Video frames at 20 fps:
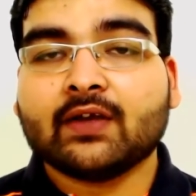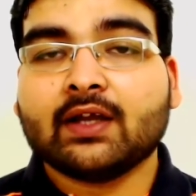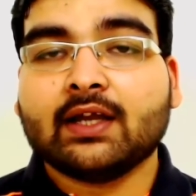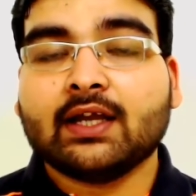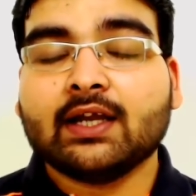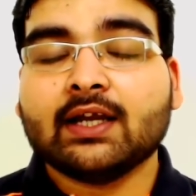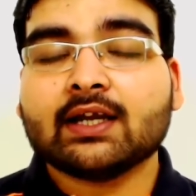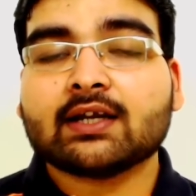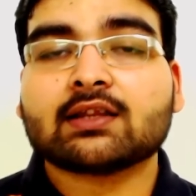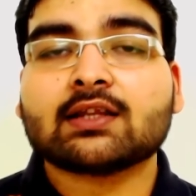
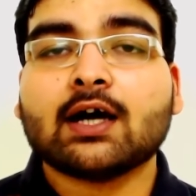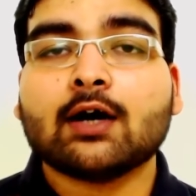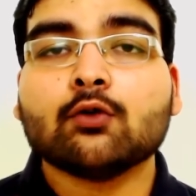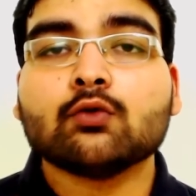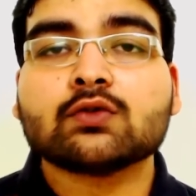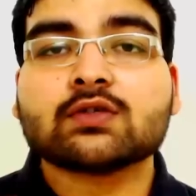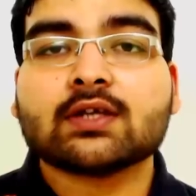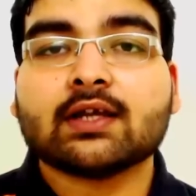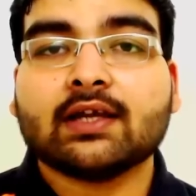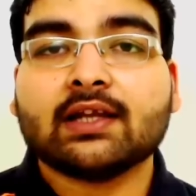8th
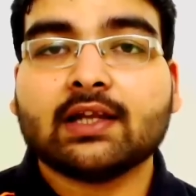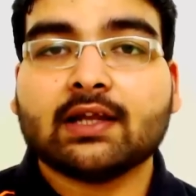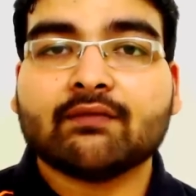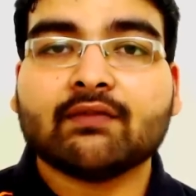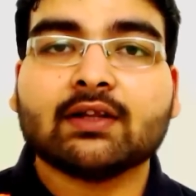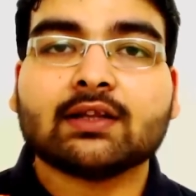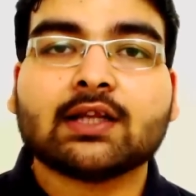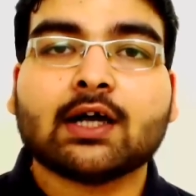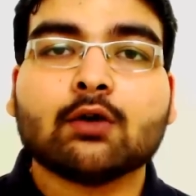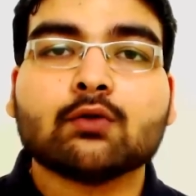house,
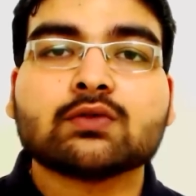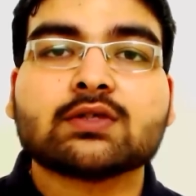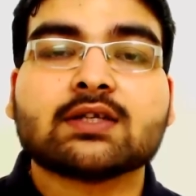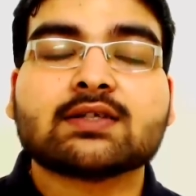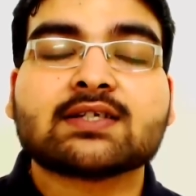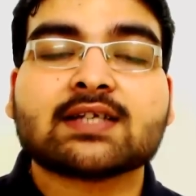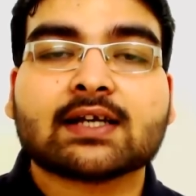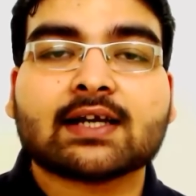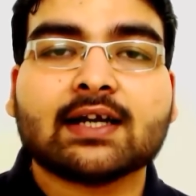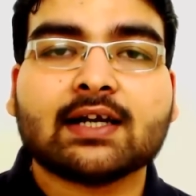11th house and
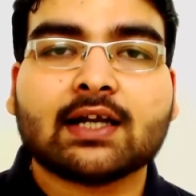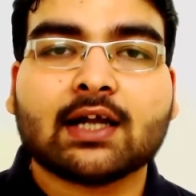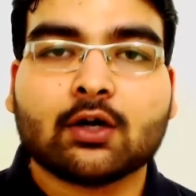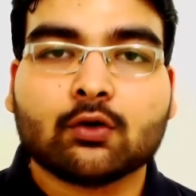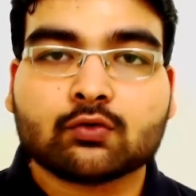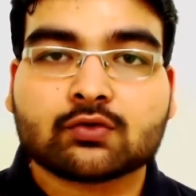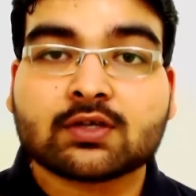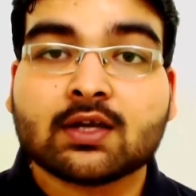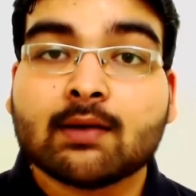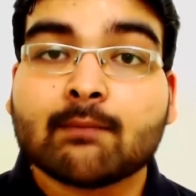2nd
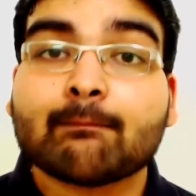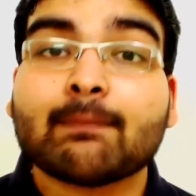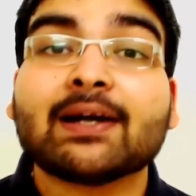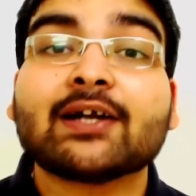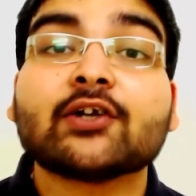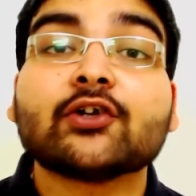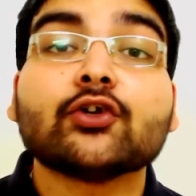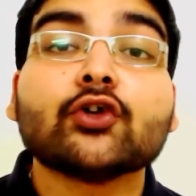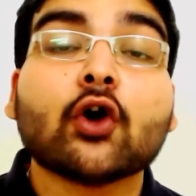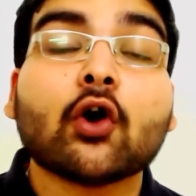house,
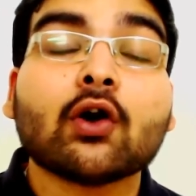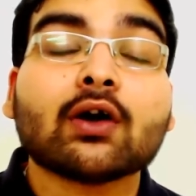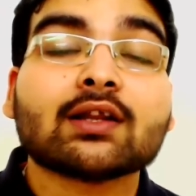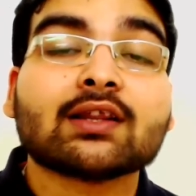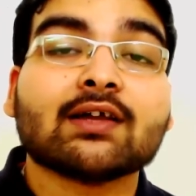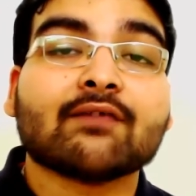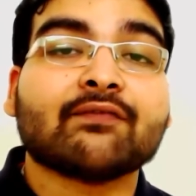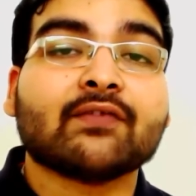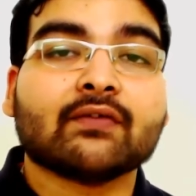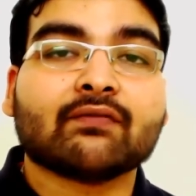but not
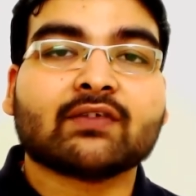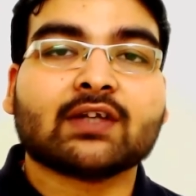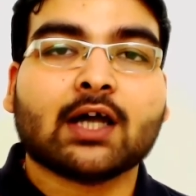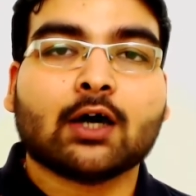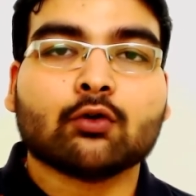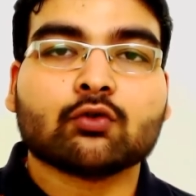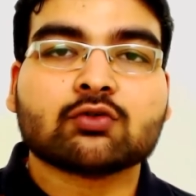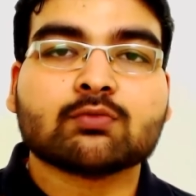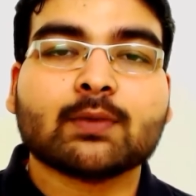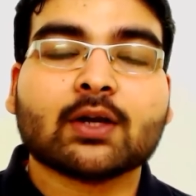the 5th
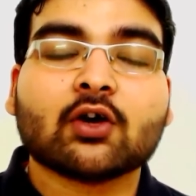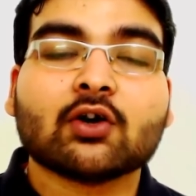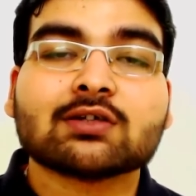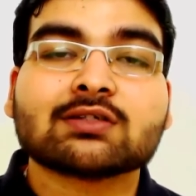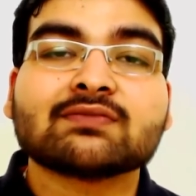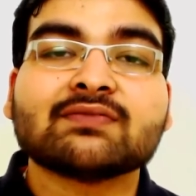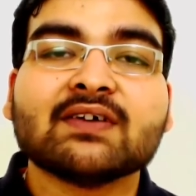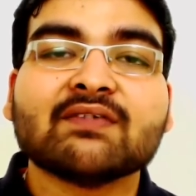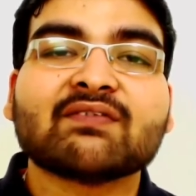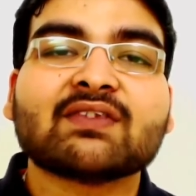house, because
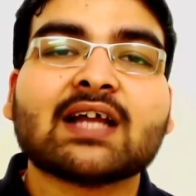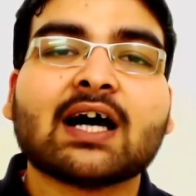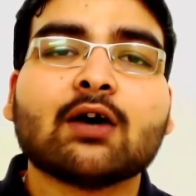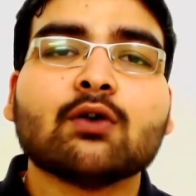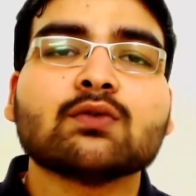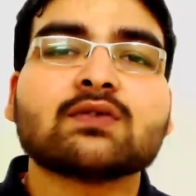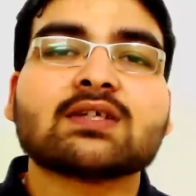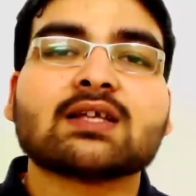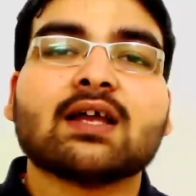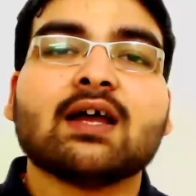5th
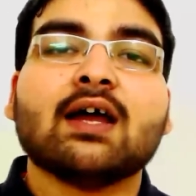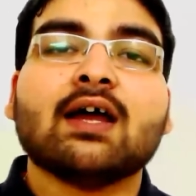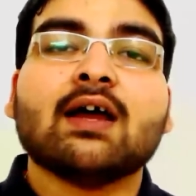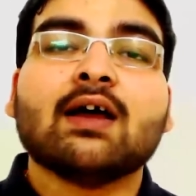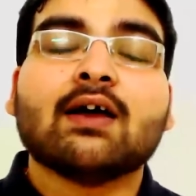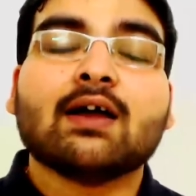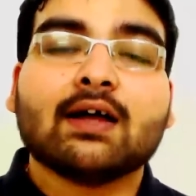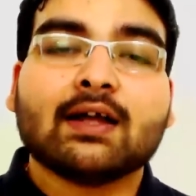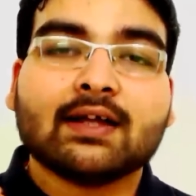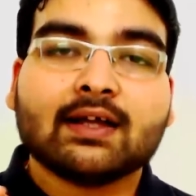house
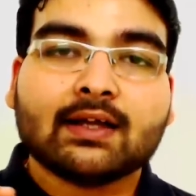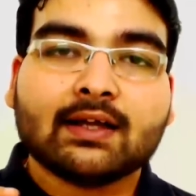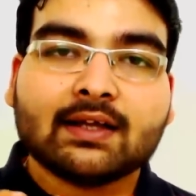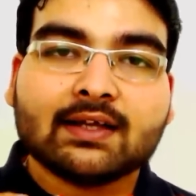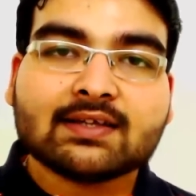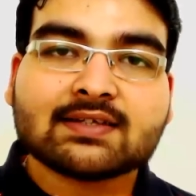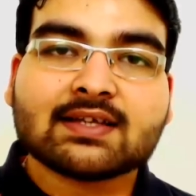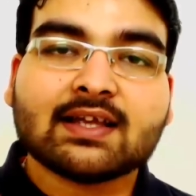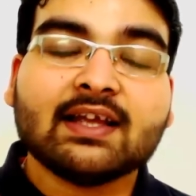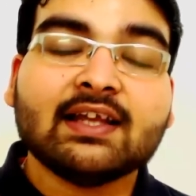
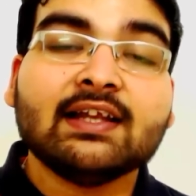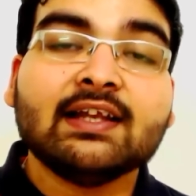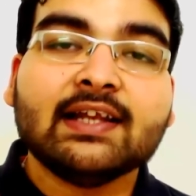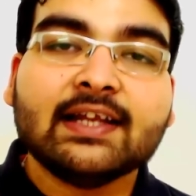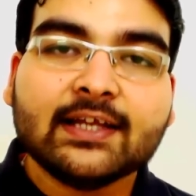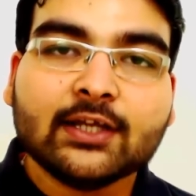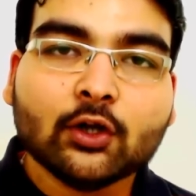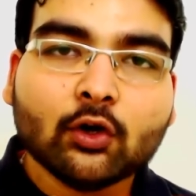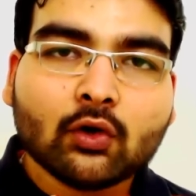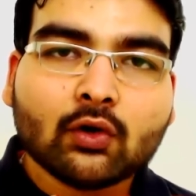is in
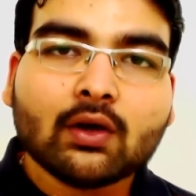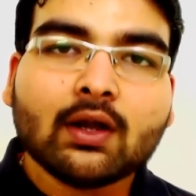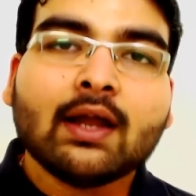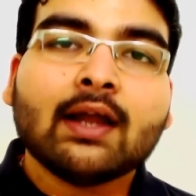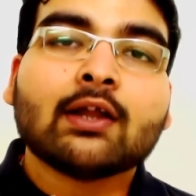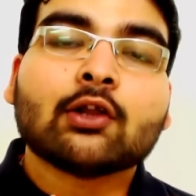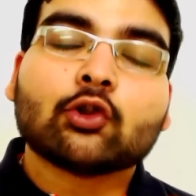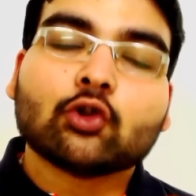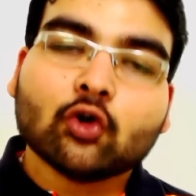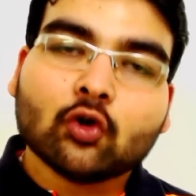Leo,
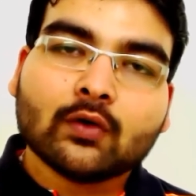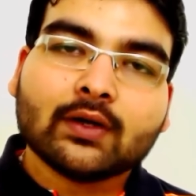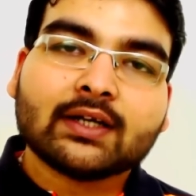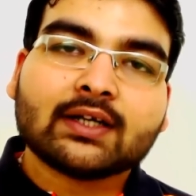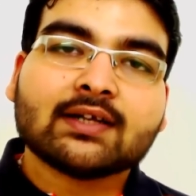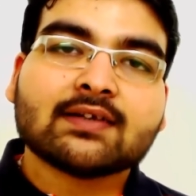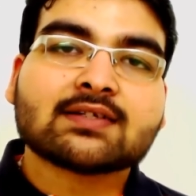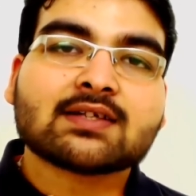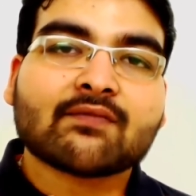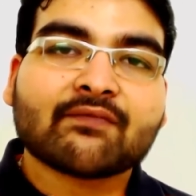though it
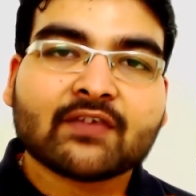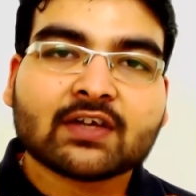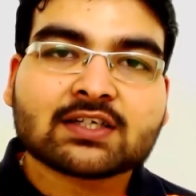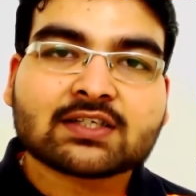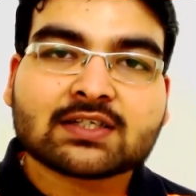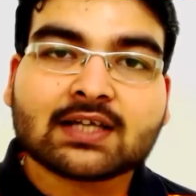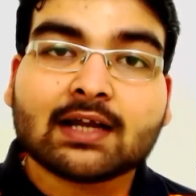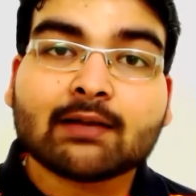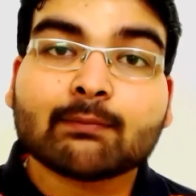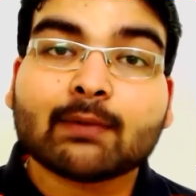is a fixed
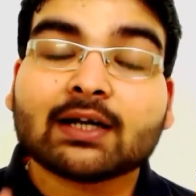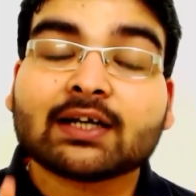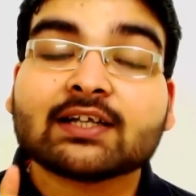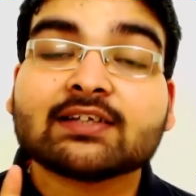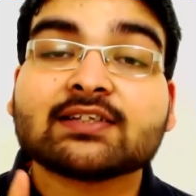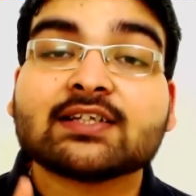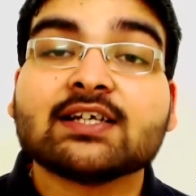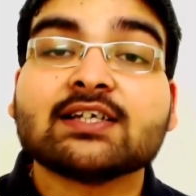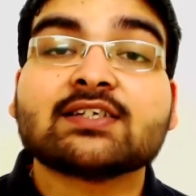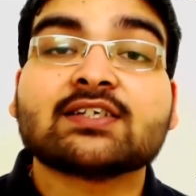sign, but it
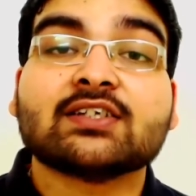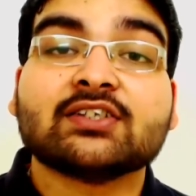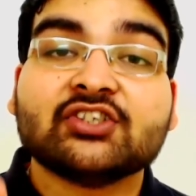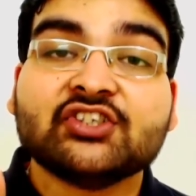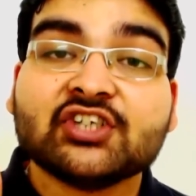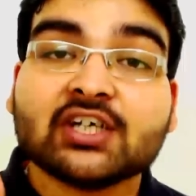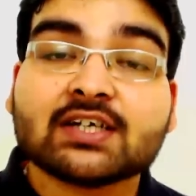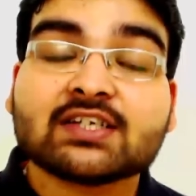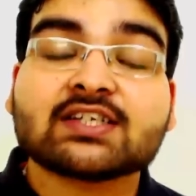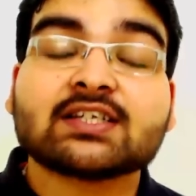is
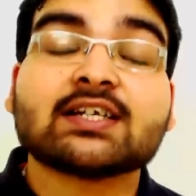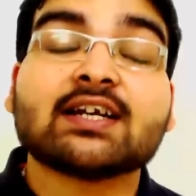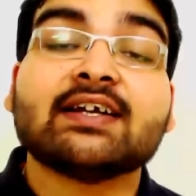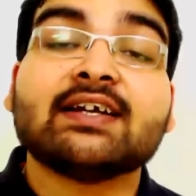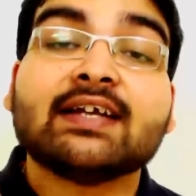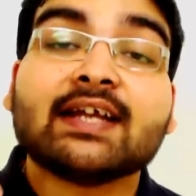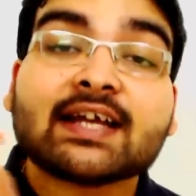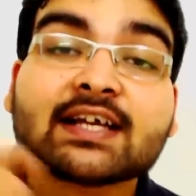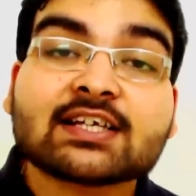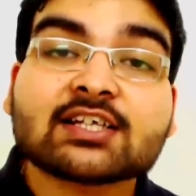just
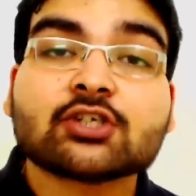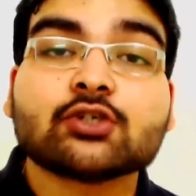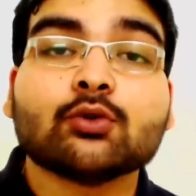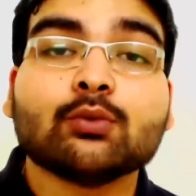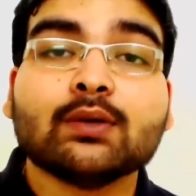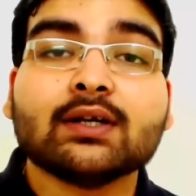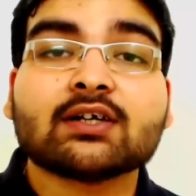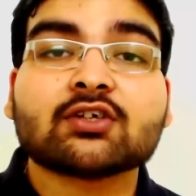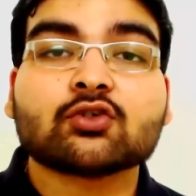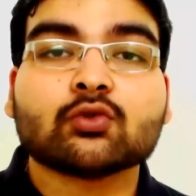next to
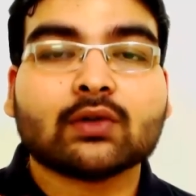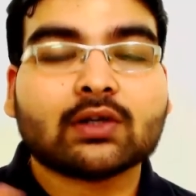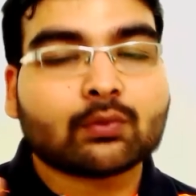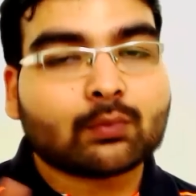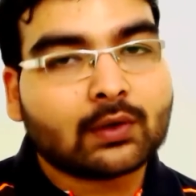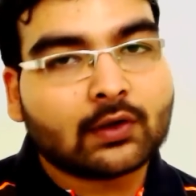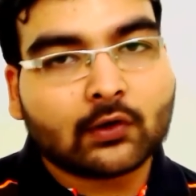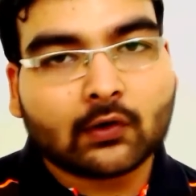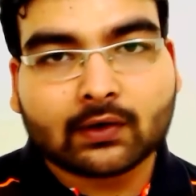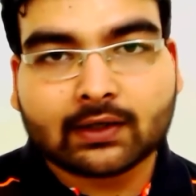it, so it will
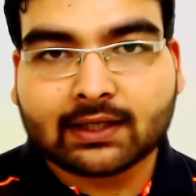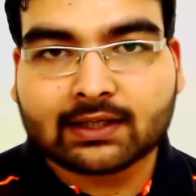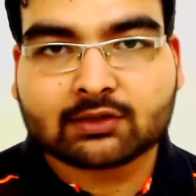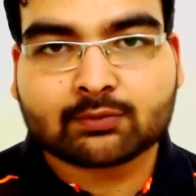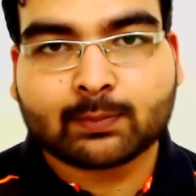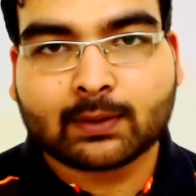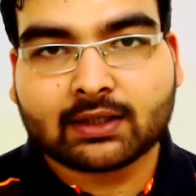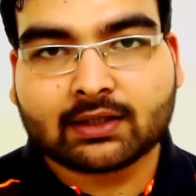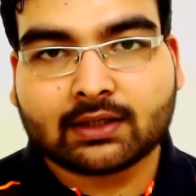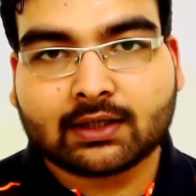not
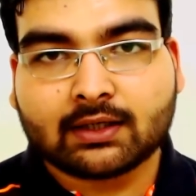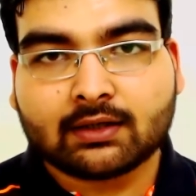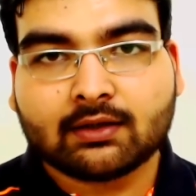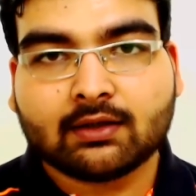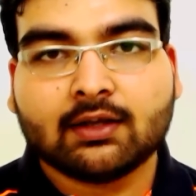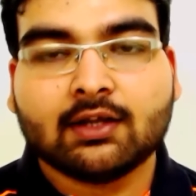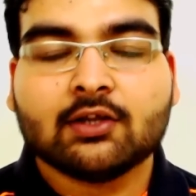aspect that.